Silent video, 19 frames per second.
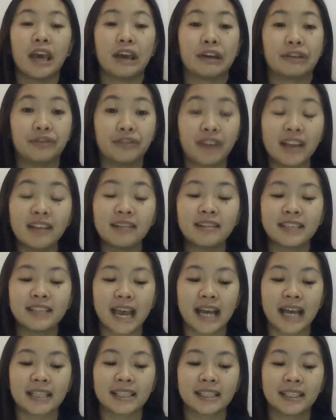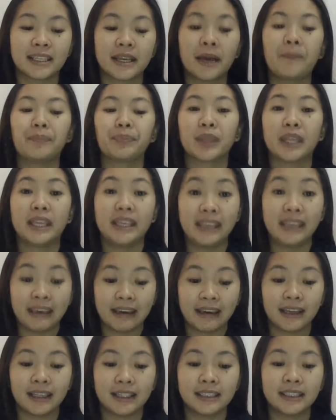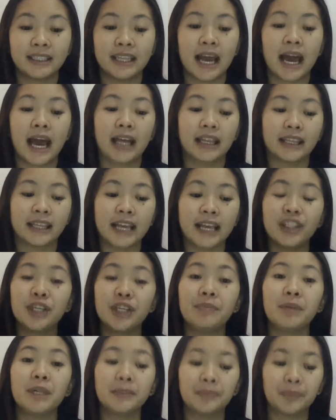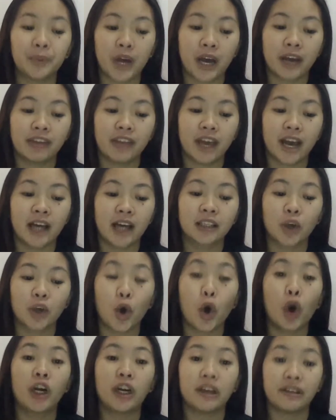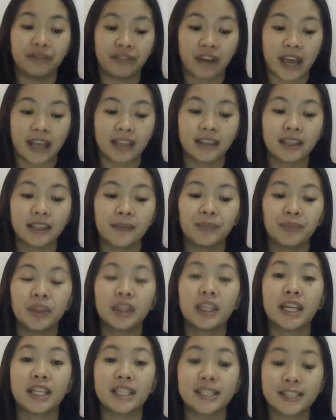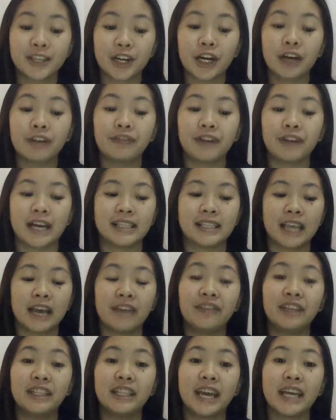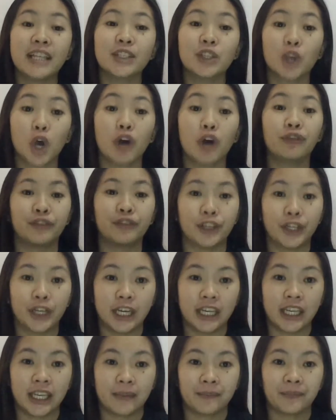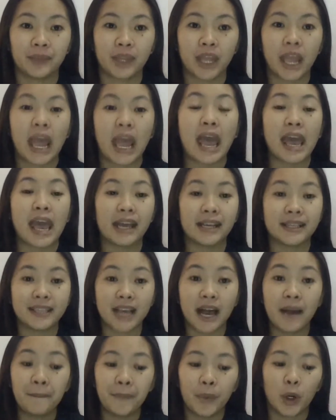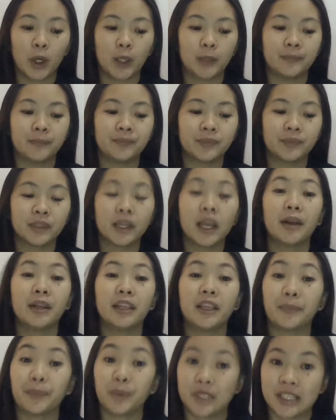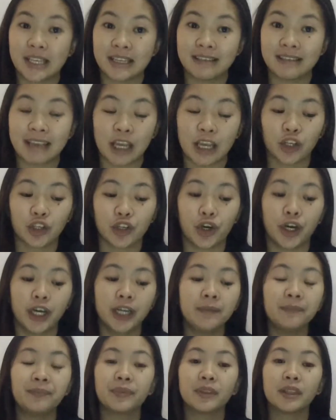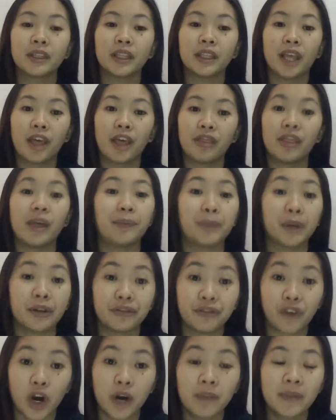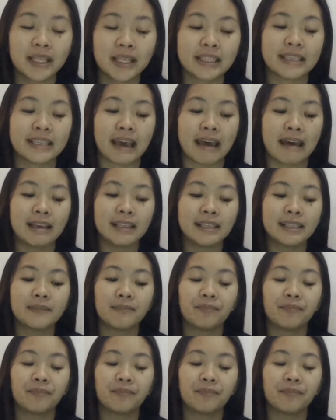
Event tasks yield a tangible product or event that serve as evidence of learning. Example, the presentation, the performances,